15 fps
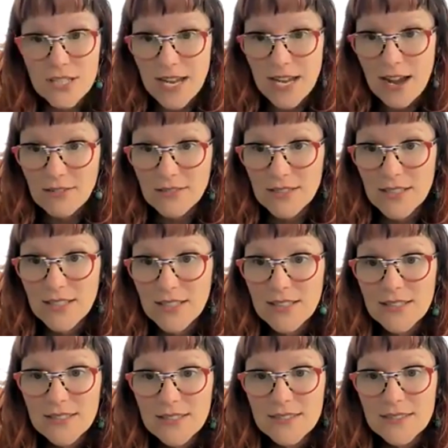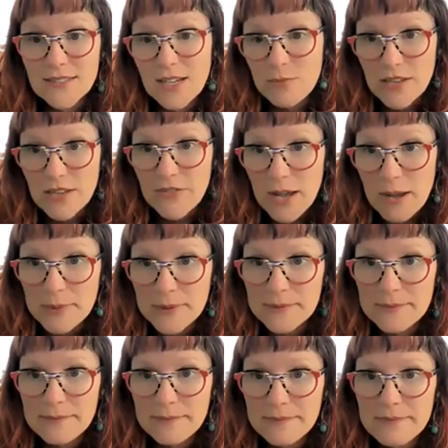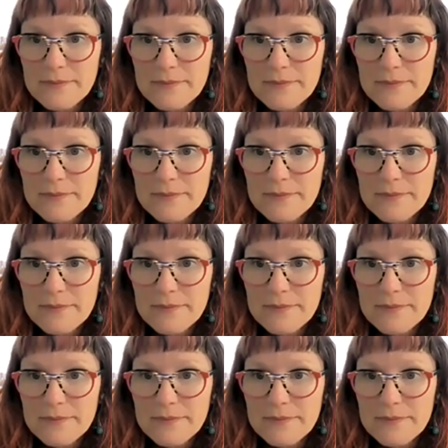and stressed out, and we give up.